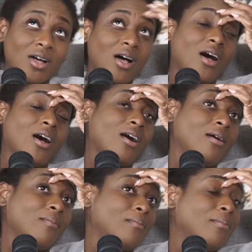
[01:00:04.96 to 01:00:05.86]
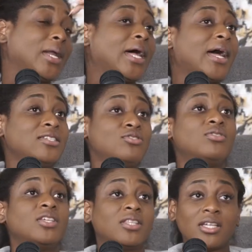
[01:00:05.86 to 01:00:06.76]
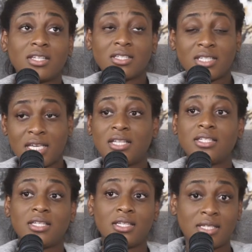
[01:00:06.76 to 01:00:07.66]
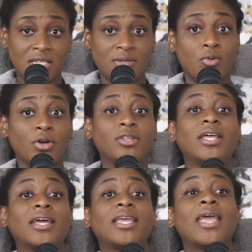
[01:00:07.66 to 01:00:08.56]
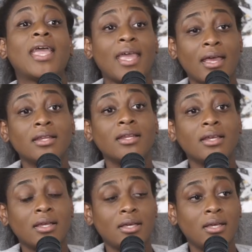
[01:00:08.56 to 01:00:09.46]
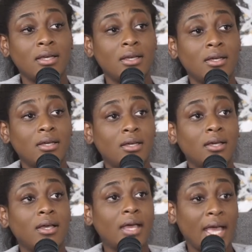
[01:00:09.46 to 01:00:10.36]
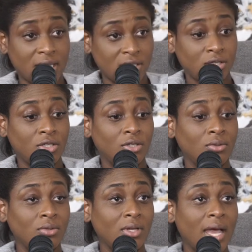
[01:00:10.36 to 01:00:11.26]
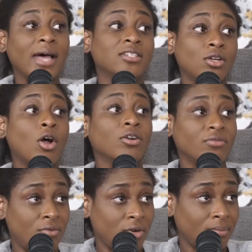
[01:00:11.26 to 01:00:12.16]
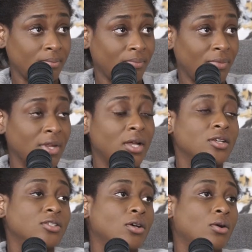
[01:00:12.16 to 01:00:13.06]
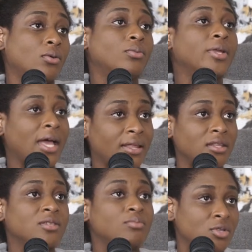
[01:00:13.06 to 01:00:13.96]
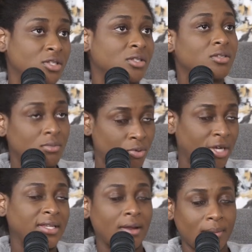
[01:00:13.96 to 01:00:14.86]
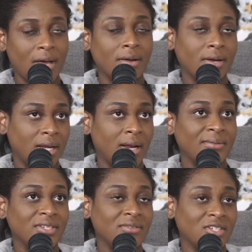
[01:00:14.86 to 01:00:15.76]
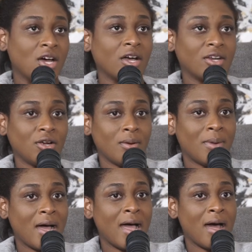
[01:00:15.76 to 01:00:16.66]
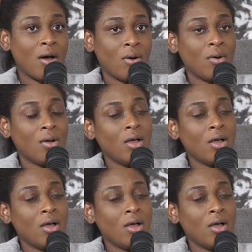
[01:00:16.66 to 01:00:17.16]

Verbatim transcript: um, but I, I do think that dance is a sport that can execute as an art form. So we had this this breakdown about it, and I was even talking to her about how